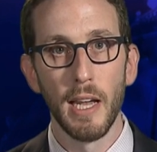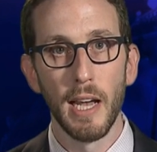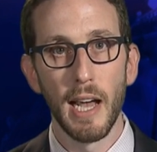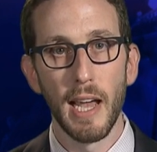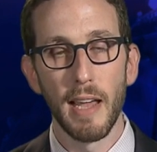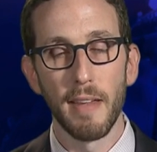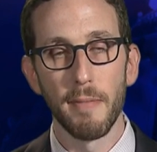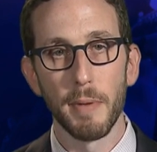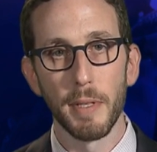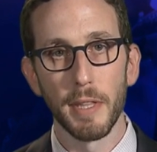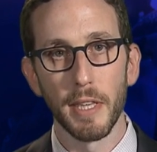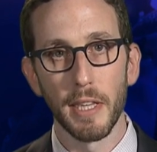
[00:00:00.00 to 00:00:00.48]

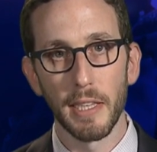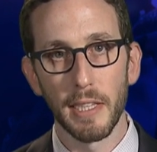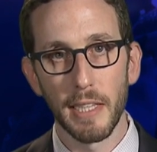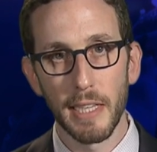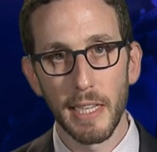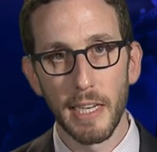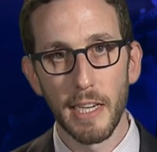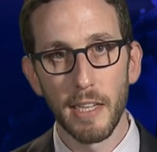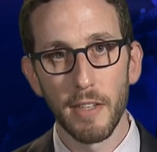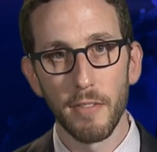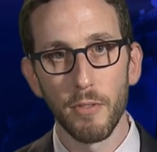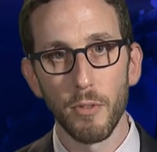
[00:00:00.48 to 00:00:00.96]
I've been the
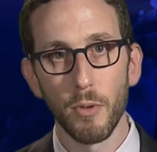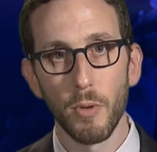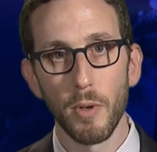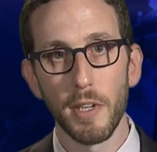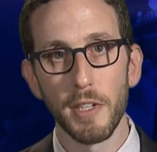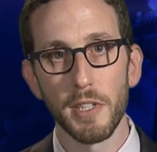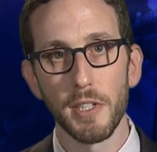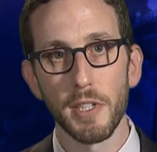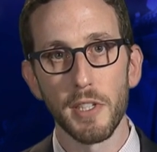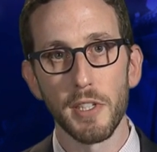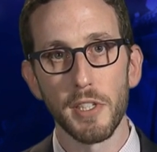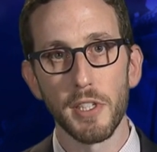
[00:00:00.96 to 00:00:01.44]
leading
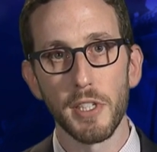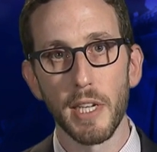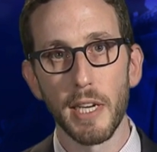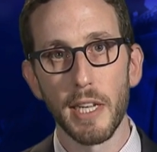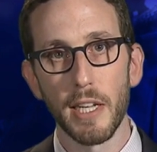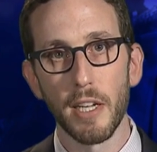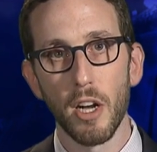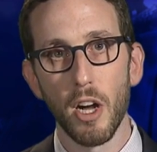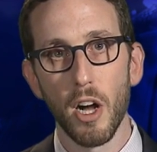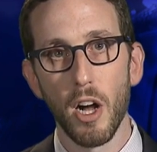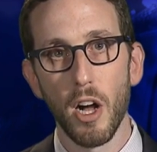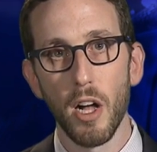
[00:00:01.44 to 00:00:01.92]
voice in
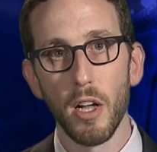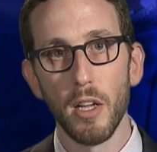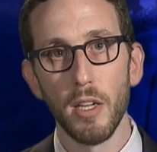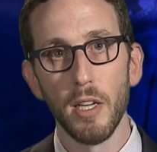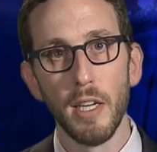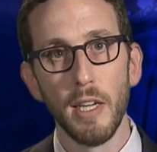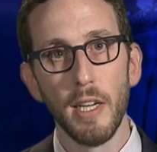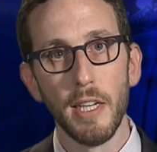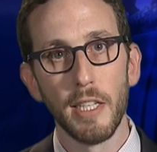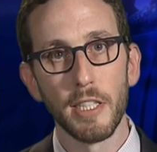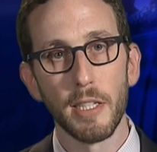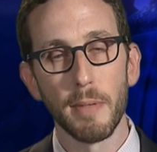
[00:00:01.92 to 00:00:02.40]
City Hall
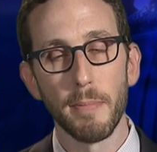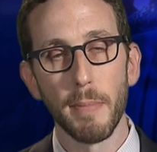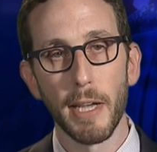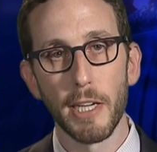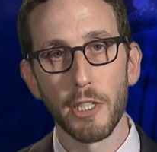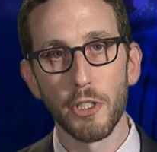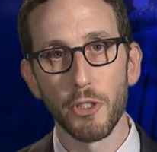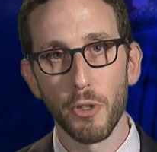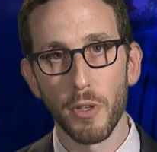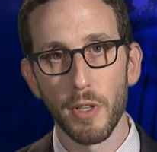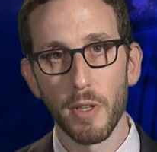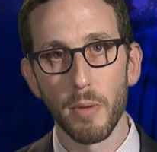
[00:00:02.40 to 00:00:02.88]
to make
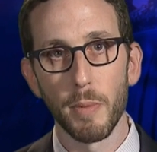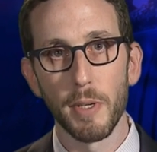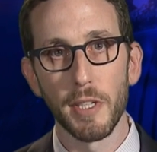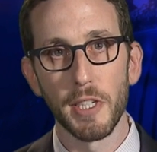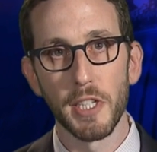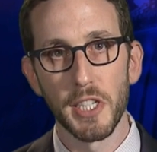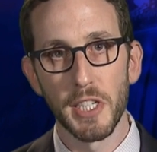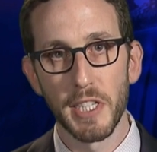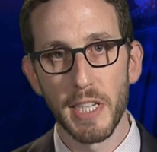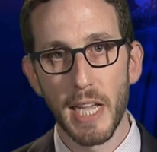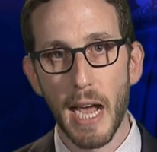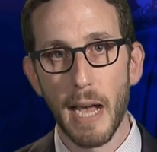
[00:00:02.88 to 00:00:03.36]
sure that we
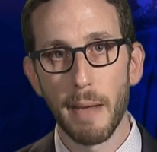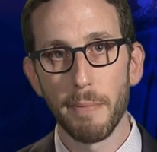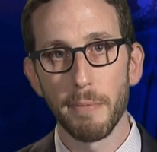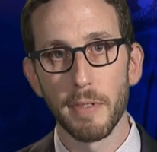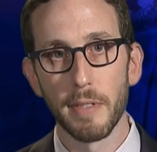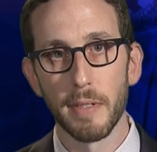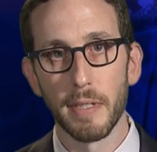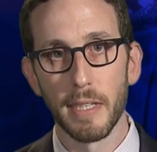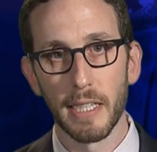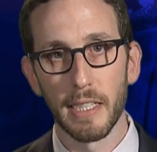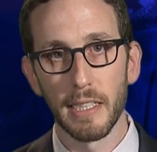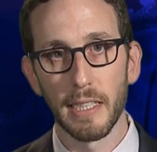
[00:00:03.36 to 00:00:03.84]
stop
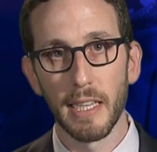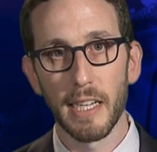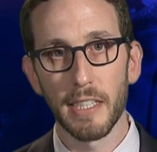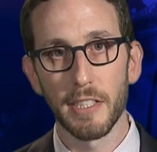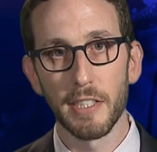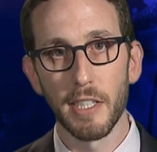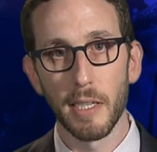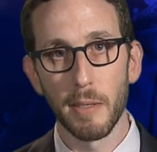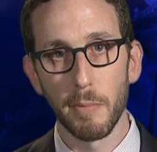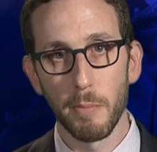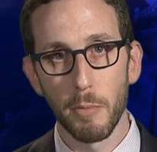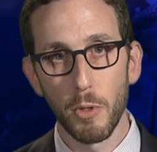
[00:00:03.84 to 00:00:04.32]

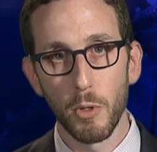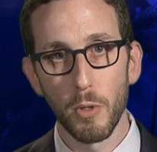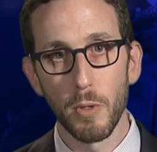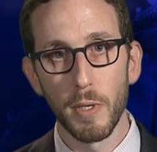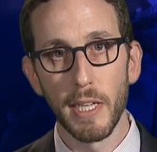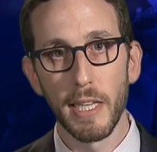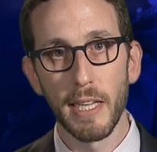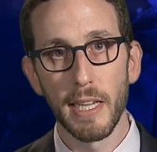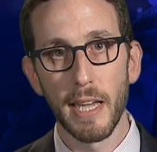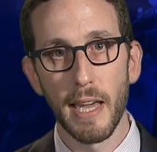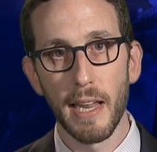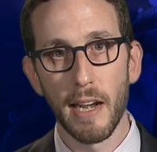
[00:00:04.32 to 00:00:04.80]
neglecting
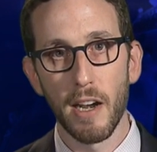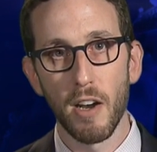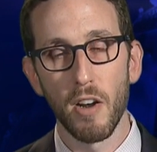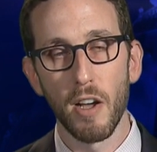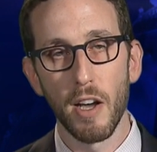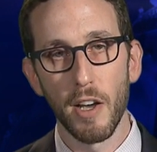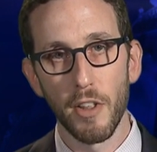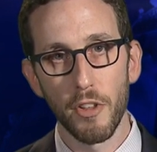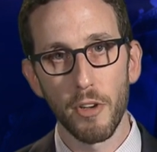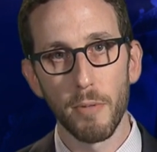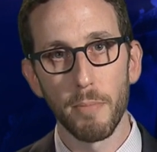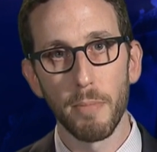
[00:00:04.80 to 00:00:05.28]
Muni and our
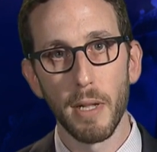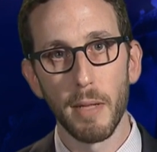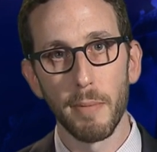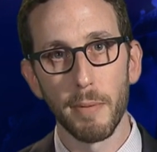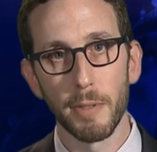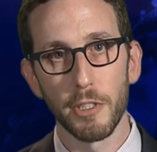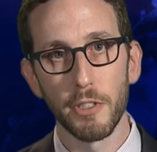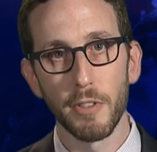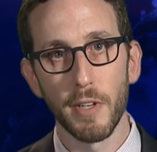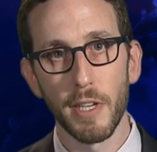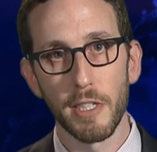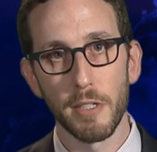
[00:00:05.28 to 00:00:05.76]
other
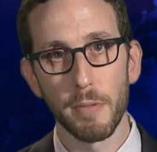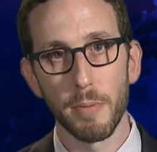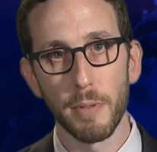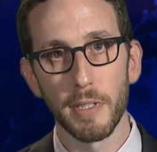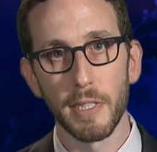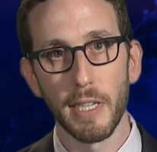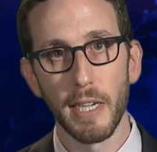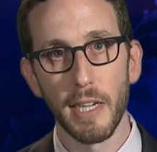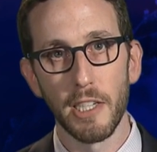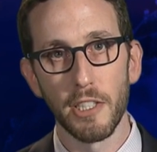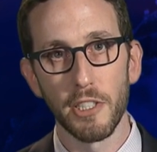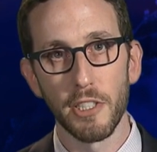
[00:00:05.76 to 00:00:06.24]
public
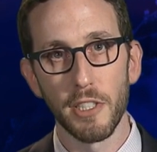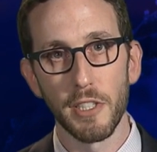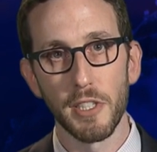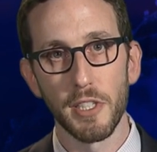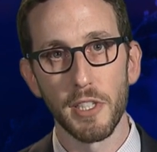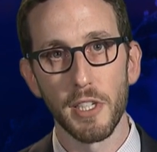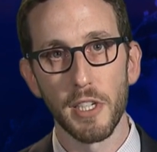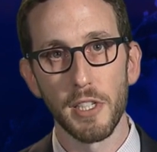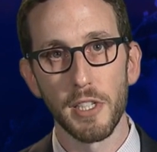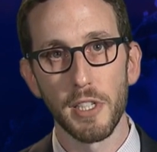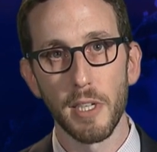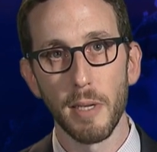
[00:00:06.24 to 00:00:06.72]
transportation
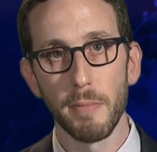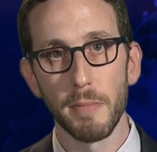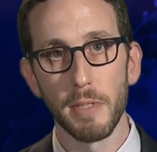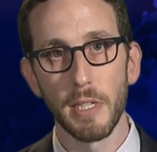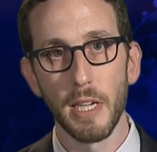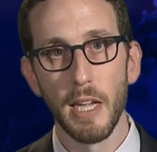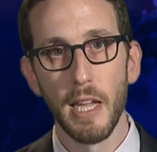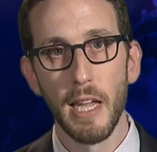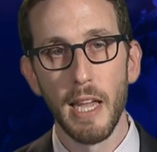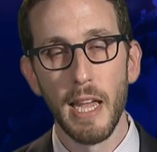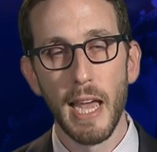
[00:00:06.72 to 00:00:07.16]
systems,